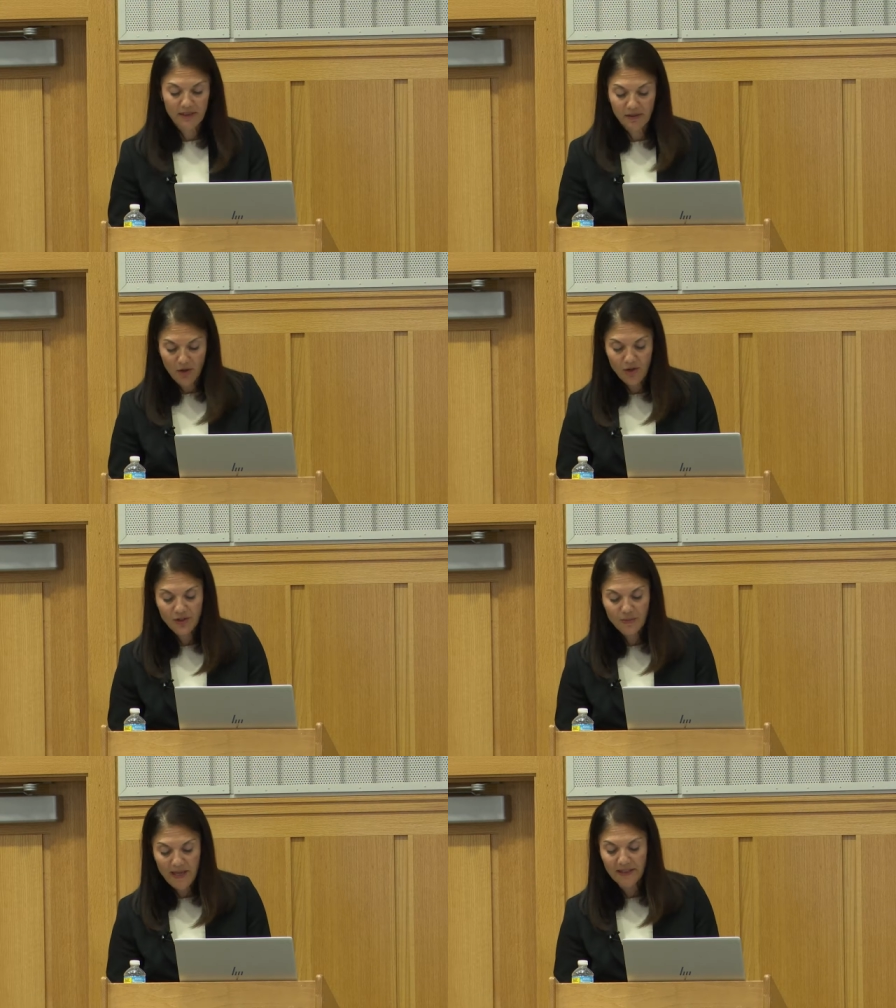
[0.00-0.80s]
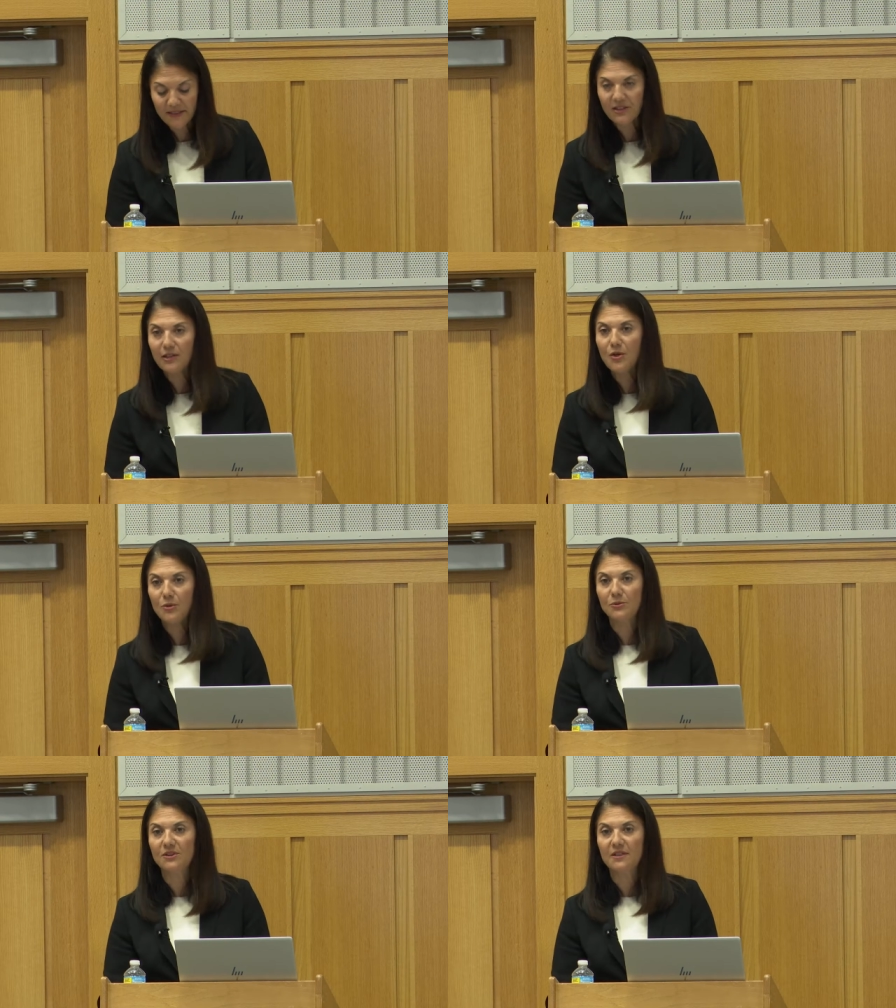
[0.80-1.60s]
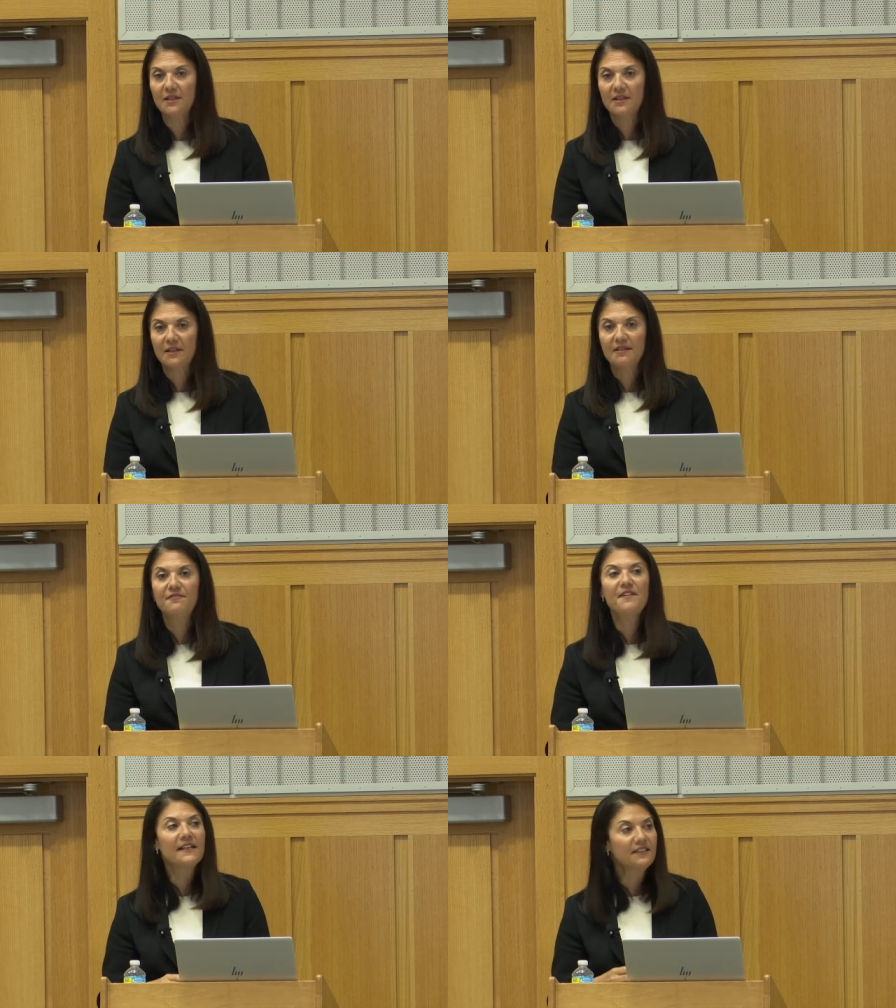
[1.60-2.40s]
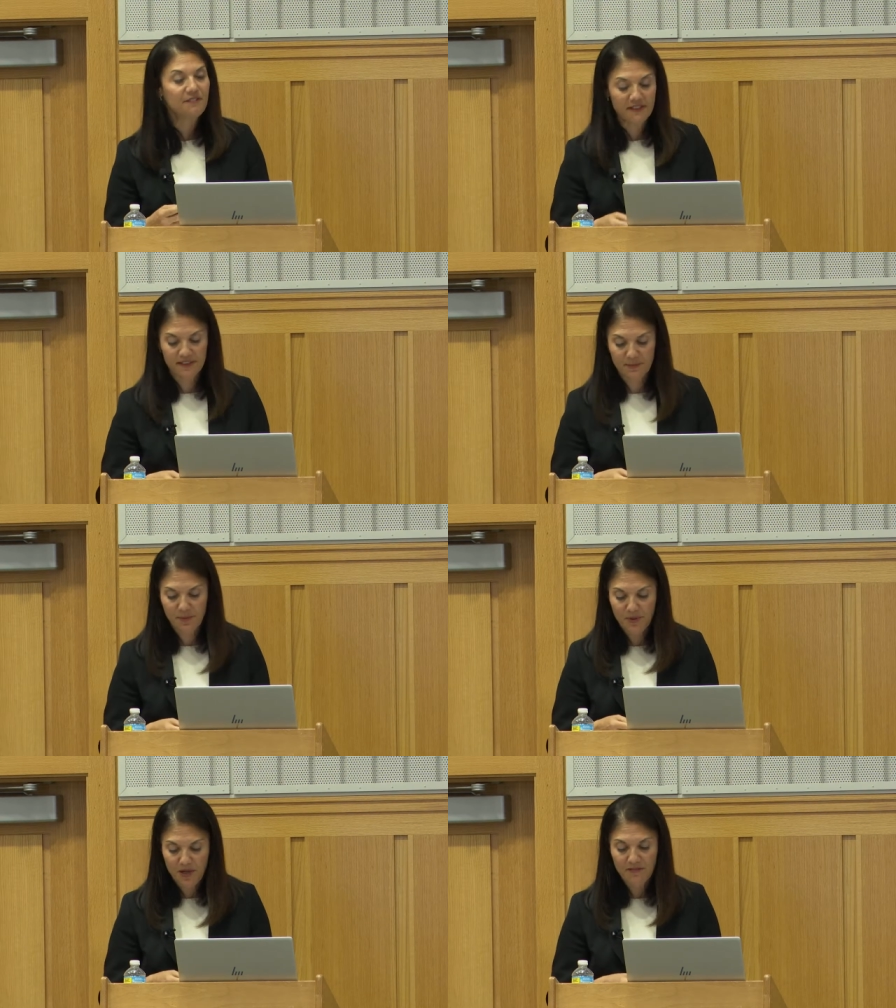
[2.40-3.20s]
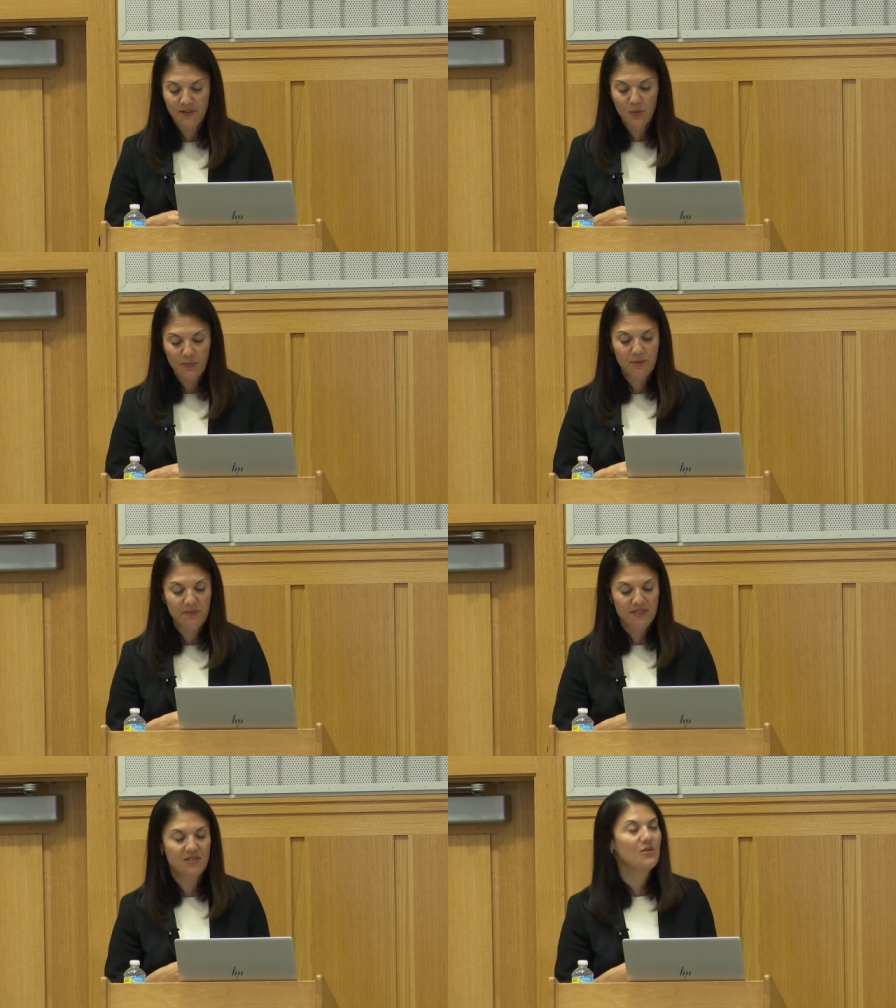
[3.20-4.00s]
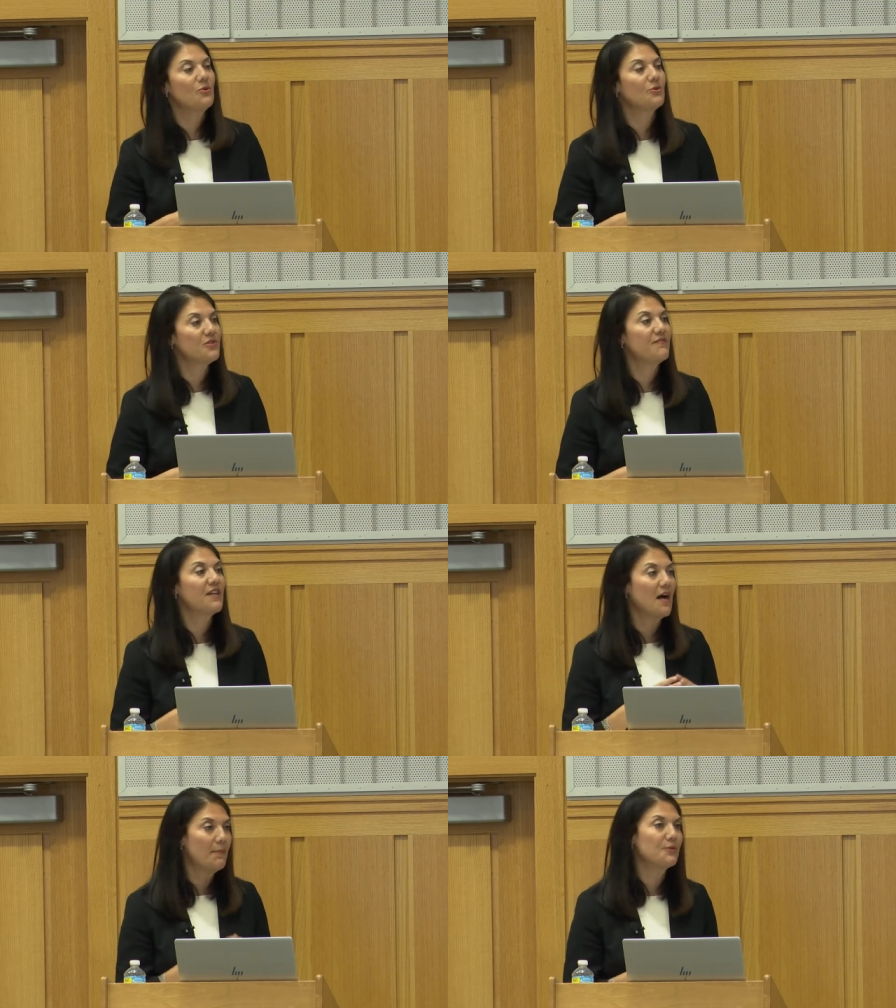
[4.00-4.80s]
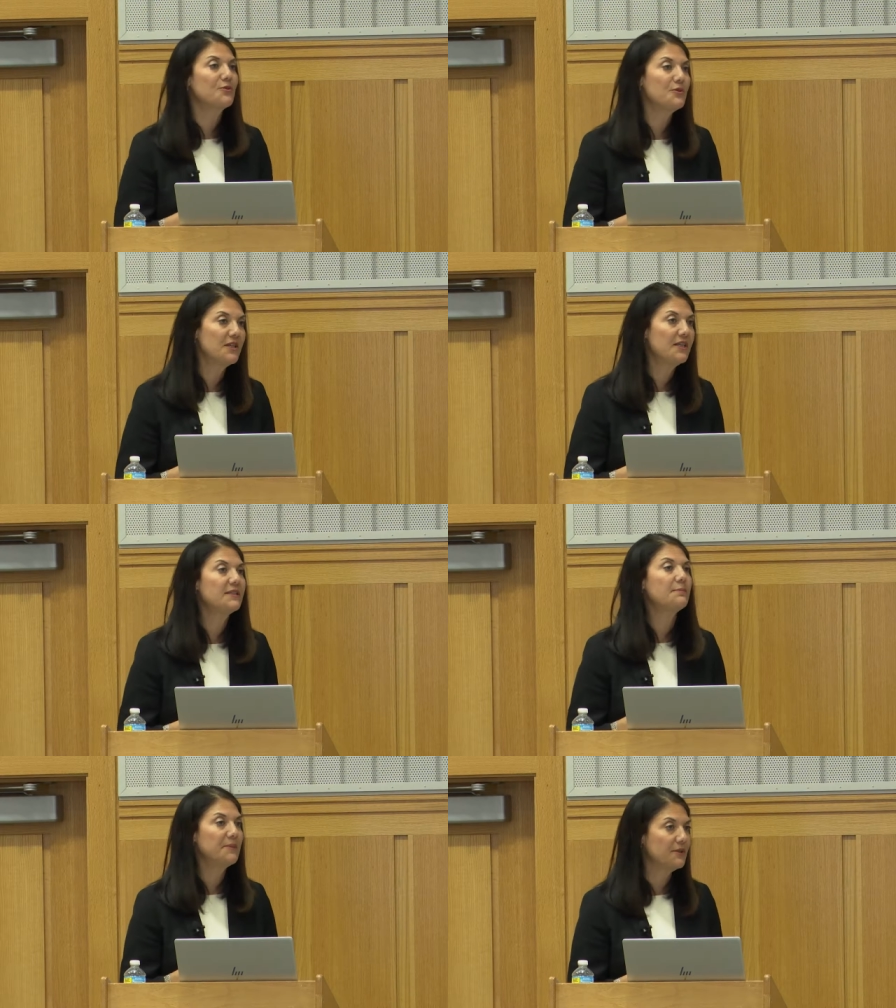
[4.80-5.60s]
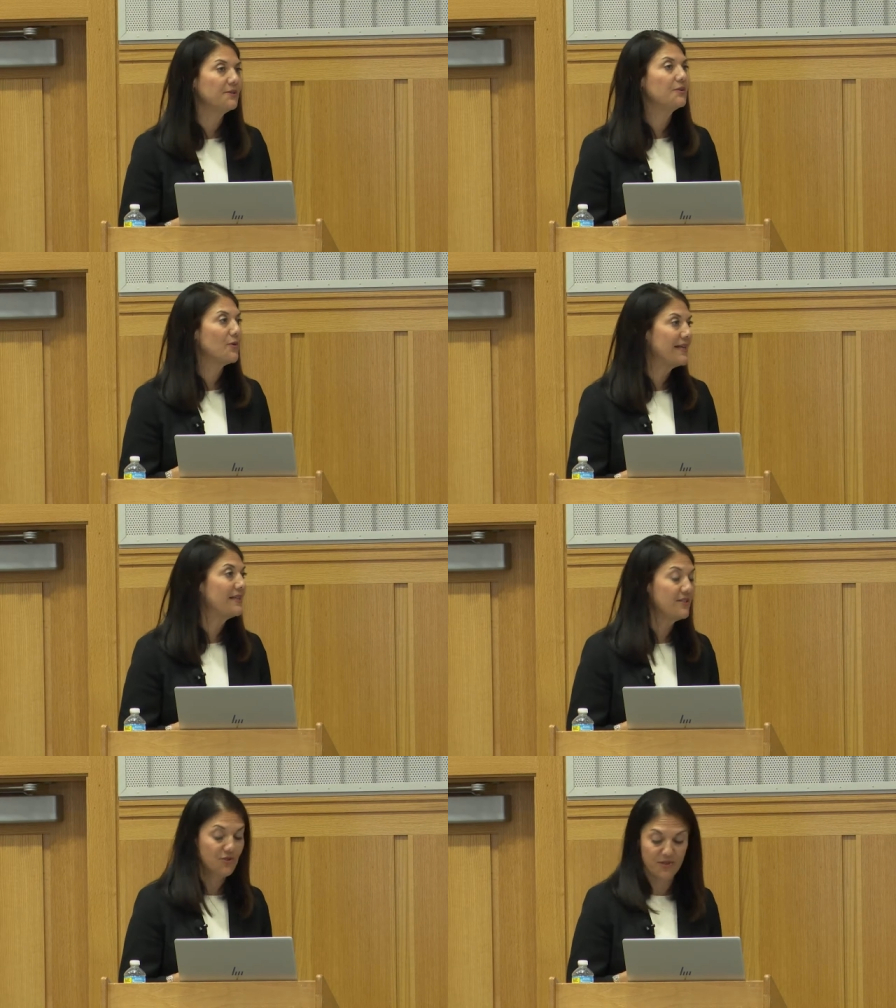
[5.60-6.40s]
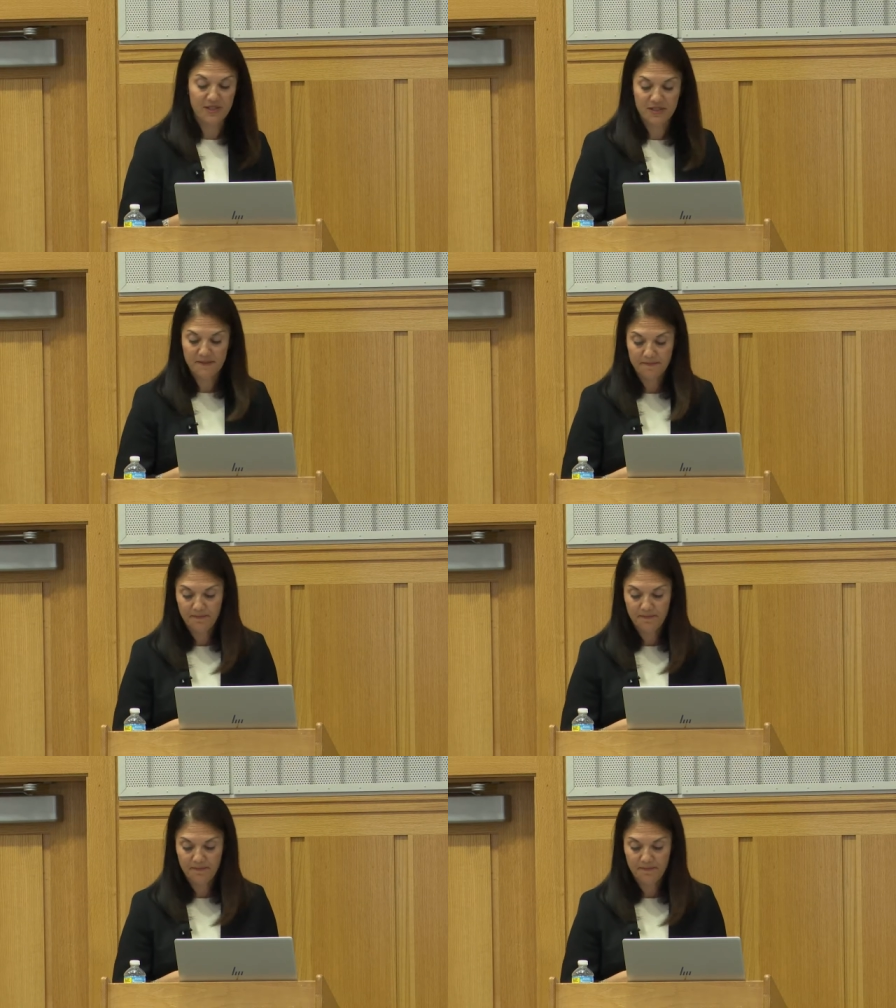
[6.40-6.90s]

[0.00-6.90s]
large balance loans, effectively depriving women business owners of the opportunity to build credit histories.